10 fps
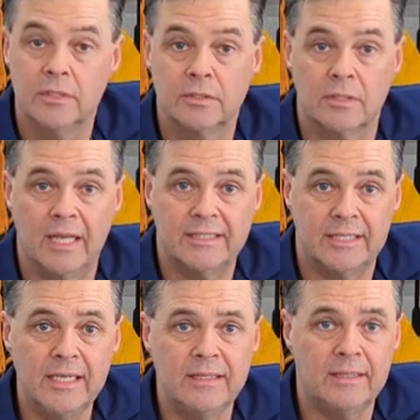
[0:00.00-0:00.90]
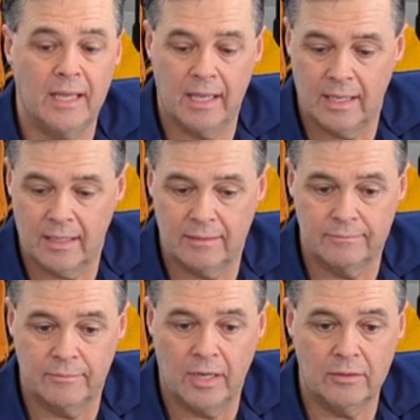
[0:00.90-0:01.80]
So that's it.
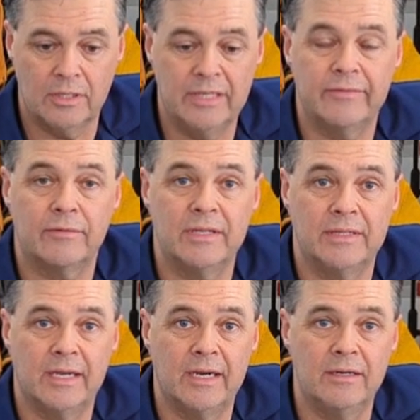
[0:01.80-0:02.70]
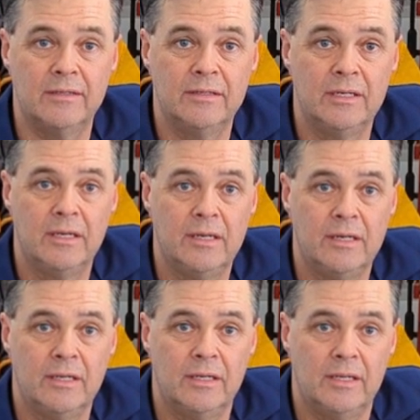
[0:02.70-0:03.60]
I'm going to leave it right there,
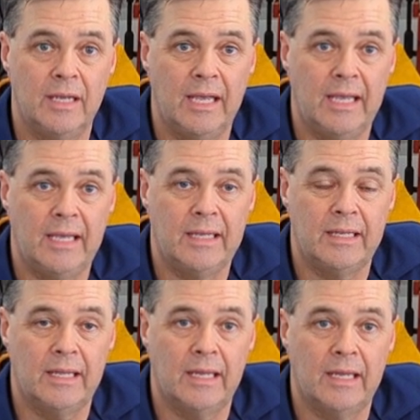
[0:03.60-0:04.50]
and